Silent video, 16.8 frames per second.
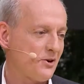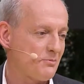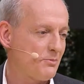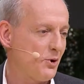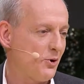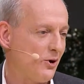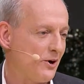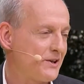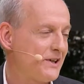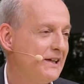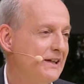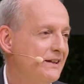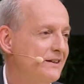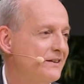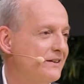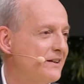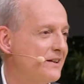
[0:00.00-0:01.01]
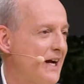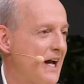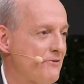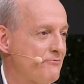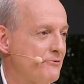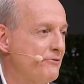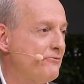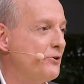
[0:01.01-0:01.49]
on board
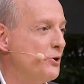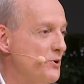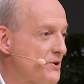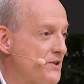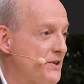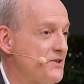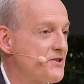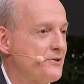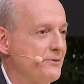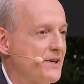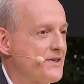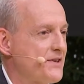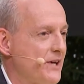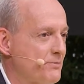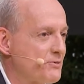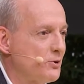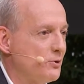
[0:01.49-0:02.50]
and refuses to accept